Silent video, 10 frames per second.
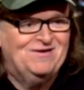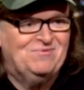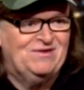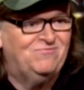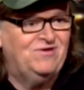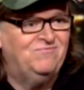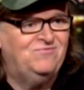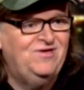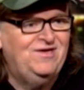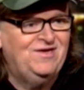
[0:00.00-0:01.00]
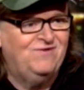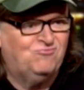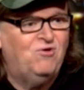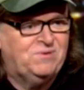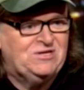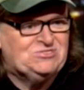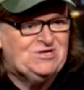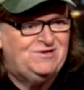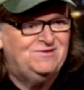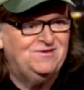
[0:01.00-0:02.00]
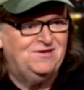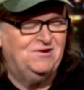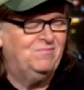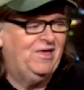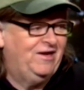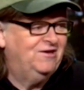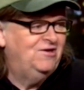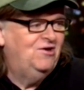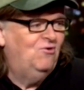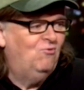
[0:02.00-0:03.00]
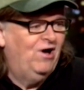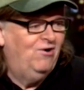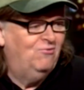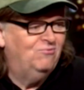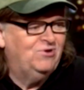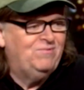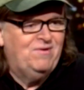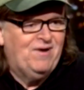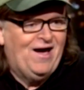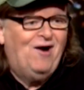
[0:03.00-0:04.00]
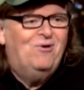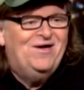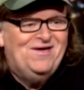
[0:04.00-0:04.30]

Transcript: I mean, if Trump gets in, and I'm like, well, what do you mean by how?